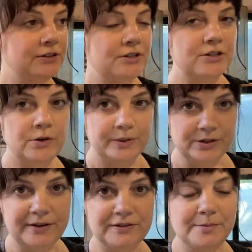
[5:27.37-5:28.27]
So we do
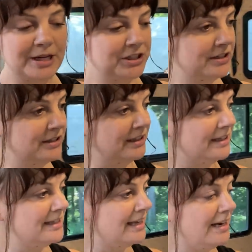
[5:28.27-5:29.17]
have to make sure that
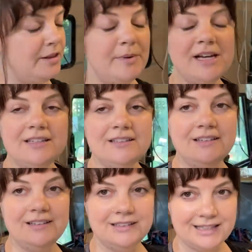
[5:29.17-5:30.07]
this side of the bus
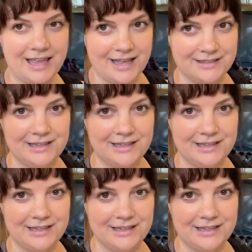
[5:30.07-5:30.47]
is cat